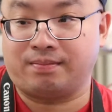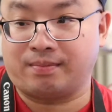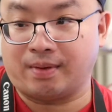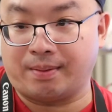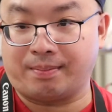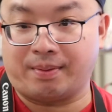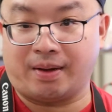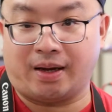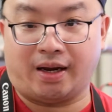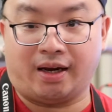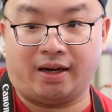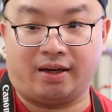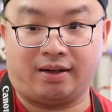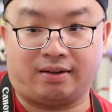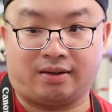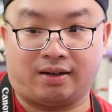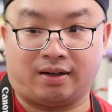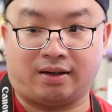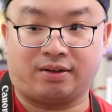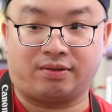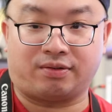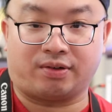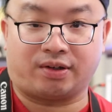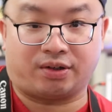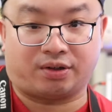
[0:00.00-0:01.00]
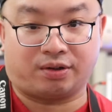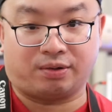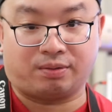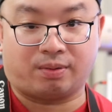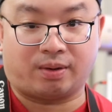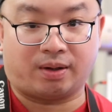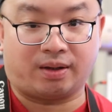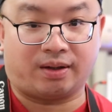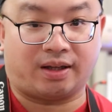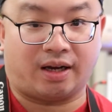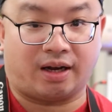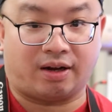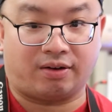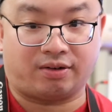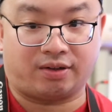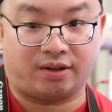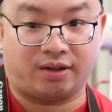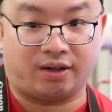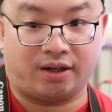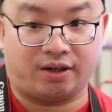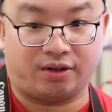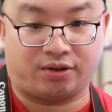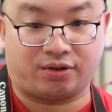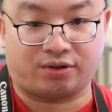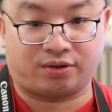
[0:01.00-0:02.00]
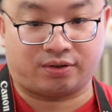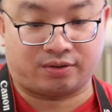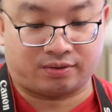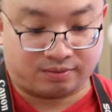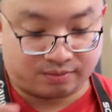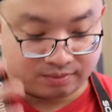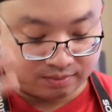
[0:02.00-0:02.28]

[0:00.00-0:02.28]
maybe 800 to 1000 ish.